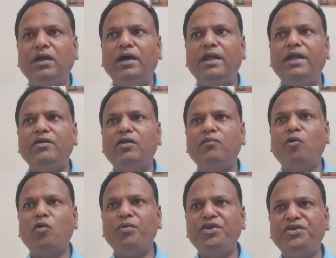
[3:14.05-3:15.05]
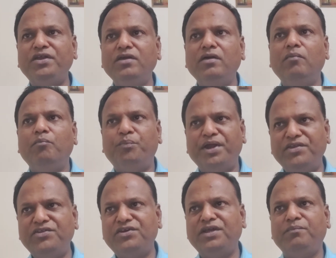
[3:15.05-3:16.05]
reticular formation,
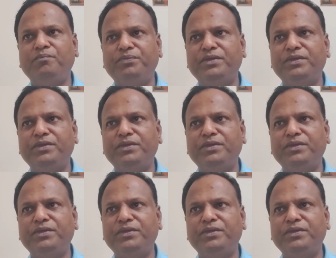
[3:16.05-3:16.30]
brainstem,